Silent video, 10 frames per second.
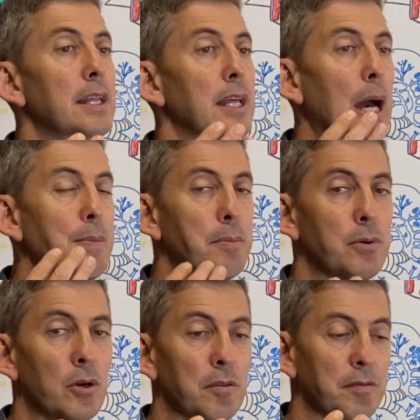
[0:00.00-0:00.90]
and the upper
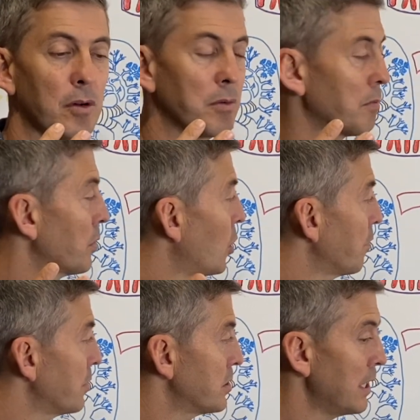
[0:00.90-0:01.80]
part
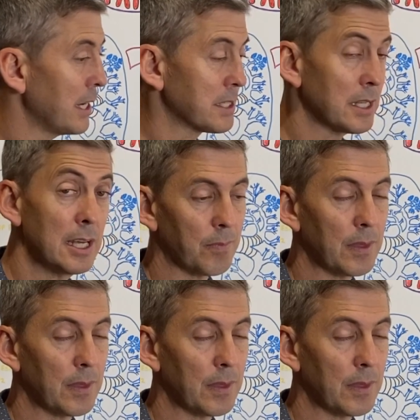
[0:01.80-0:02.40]
of the chest,